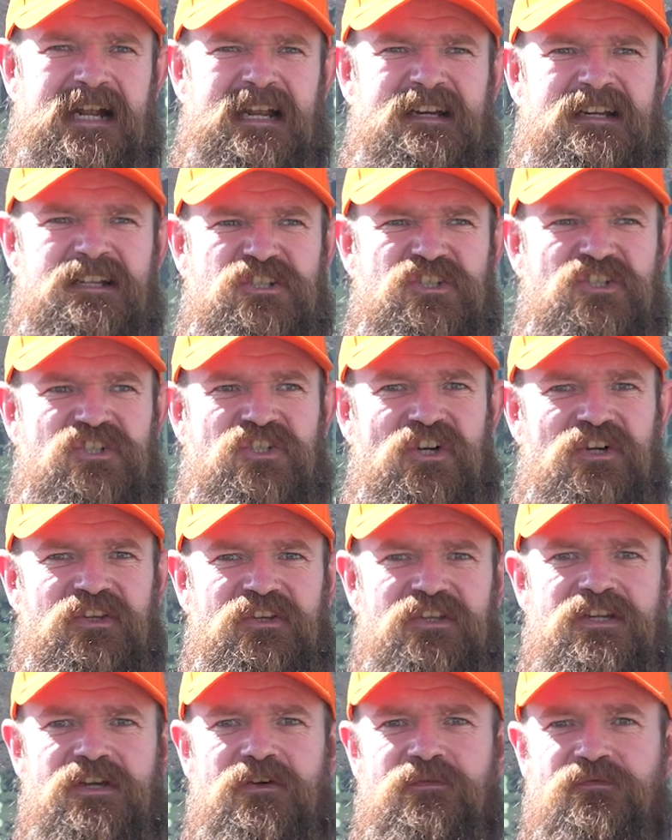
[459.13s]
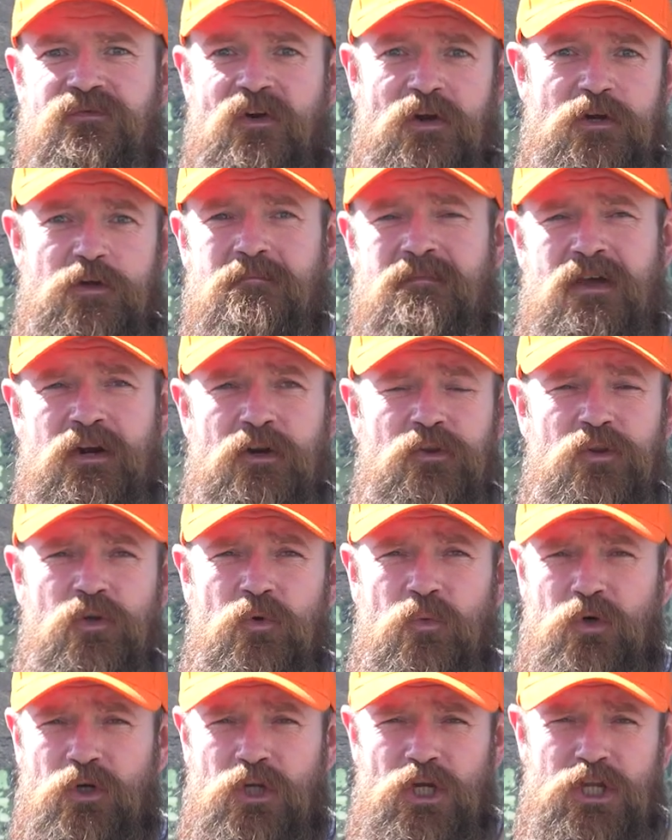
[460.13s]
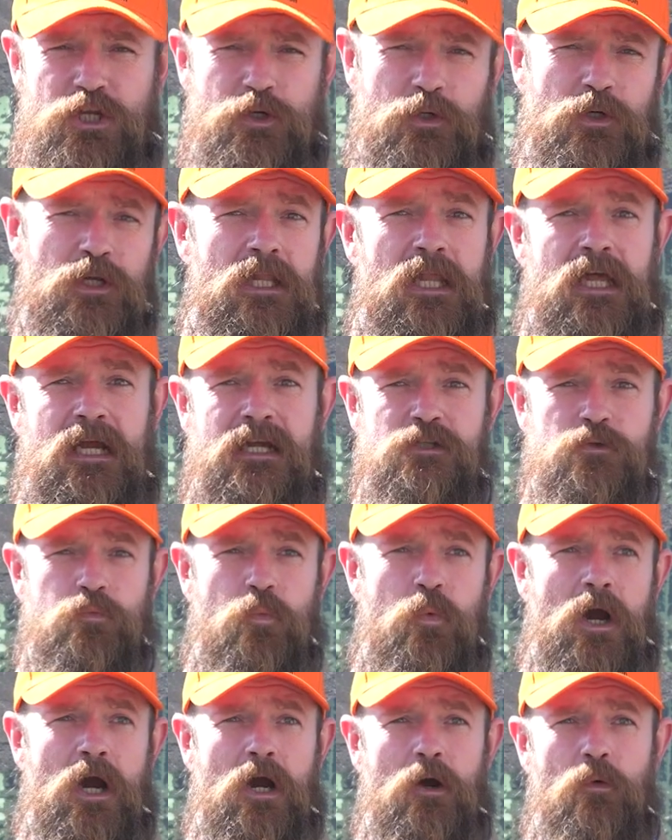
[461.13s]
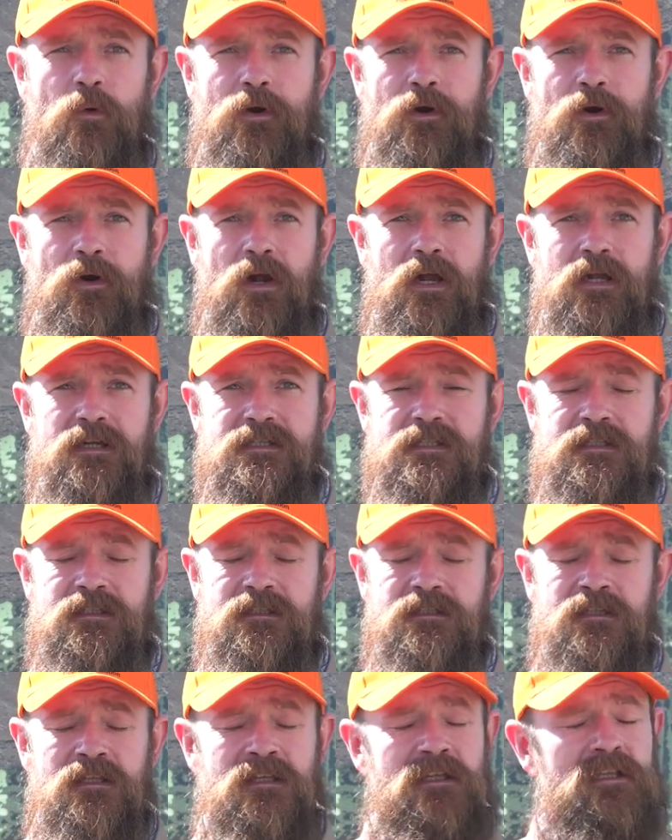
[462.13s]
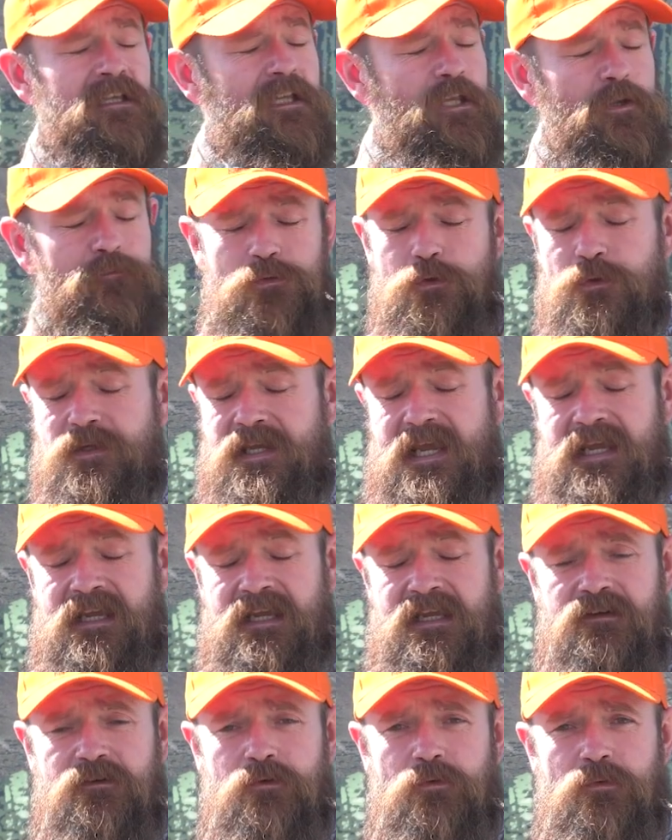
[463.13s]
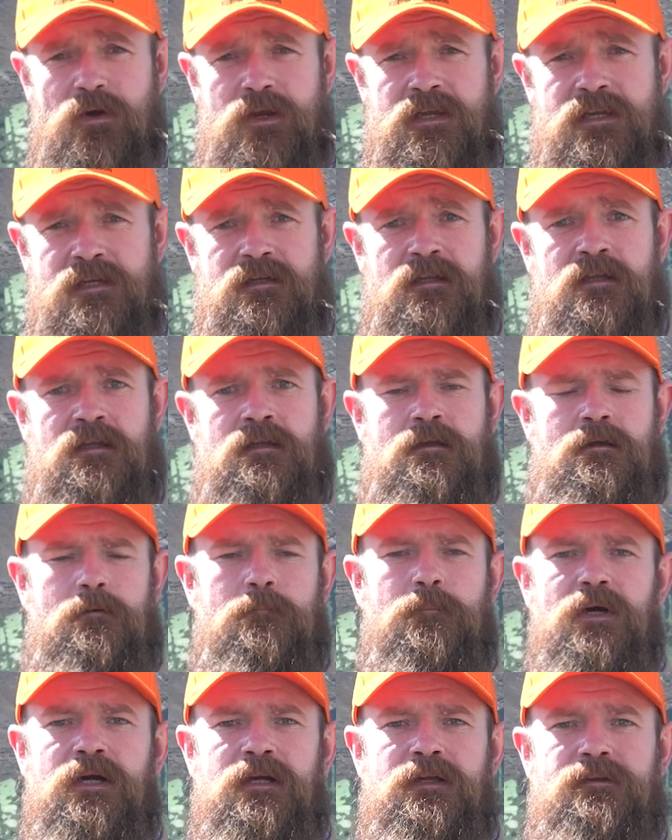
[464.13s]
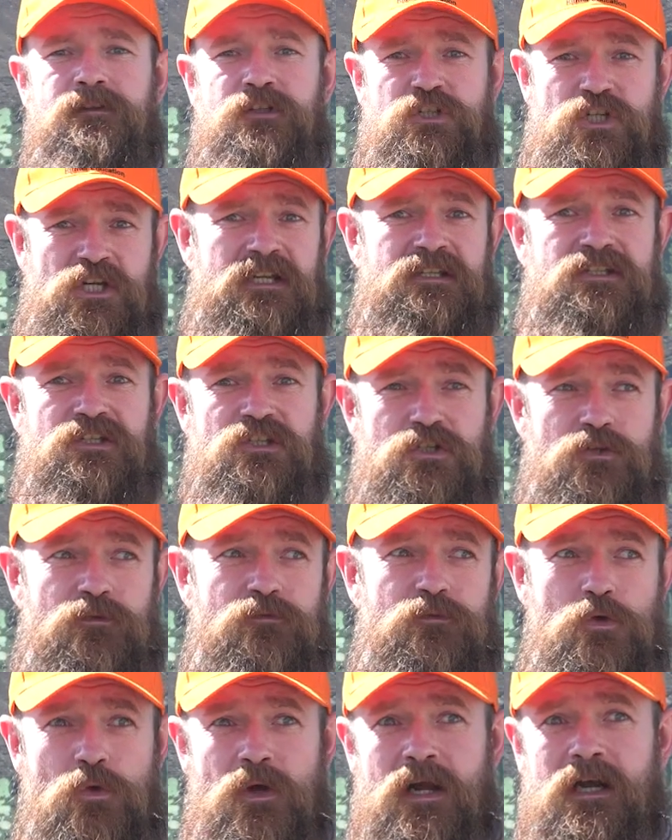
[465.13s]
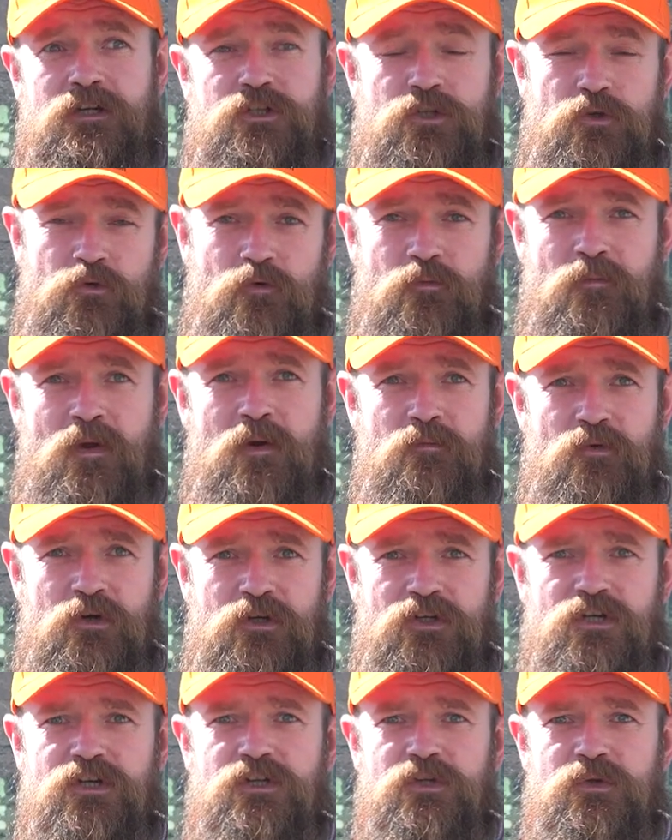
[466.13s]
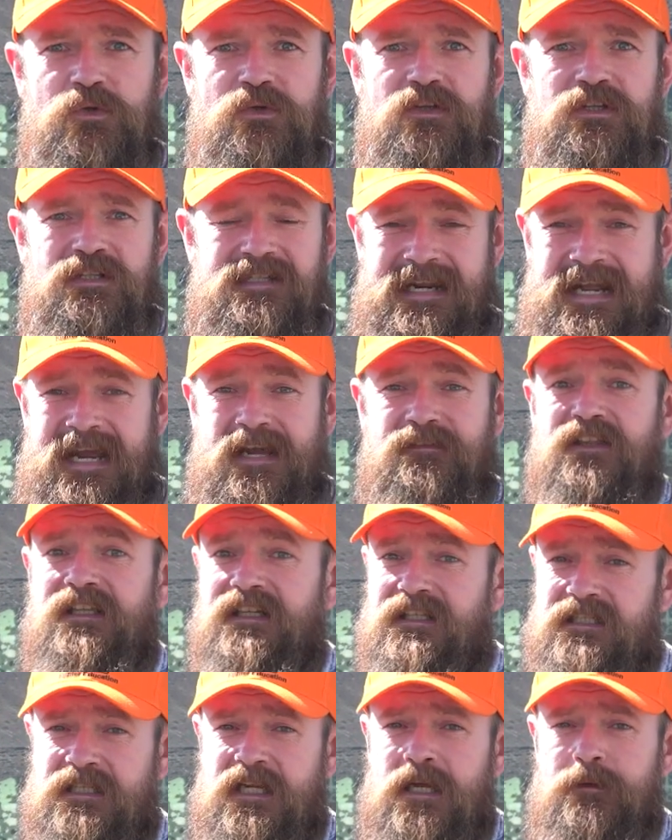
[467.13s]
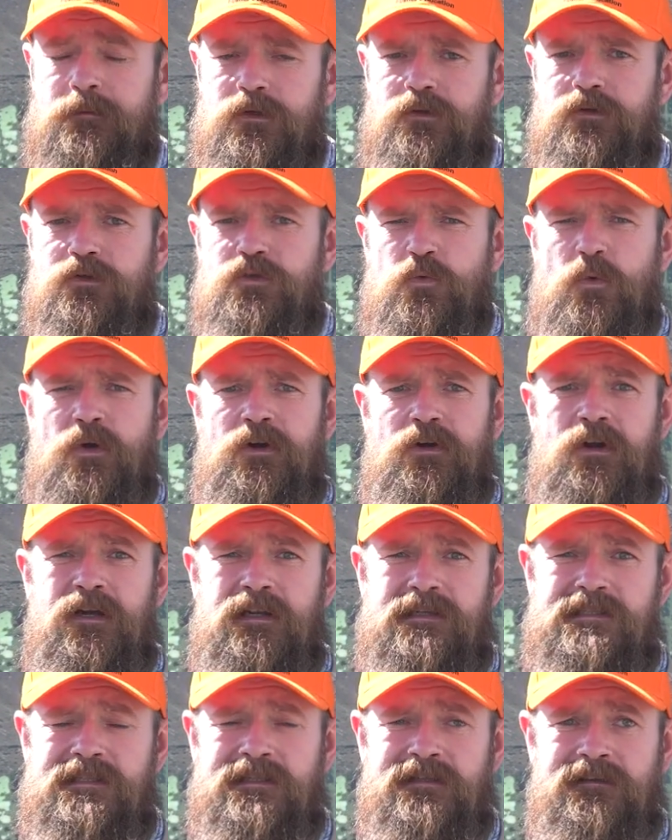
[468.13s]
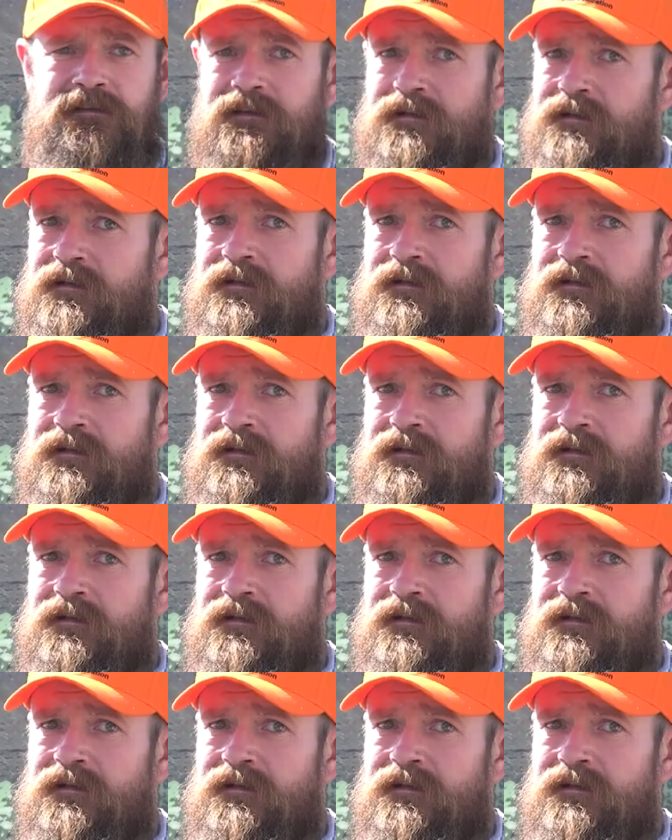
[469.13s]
not necessarily a fundamental that we're going to utilize while we are hunting. If you can, great, but the chances of you actually remembering to do this and having the time to do this while you're hunting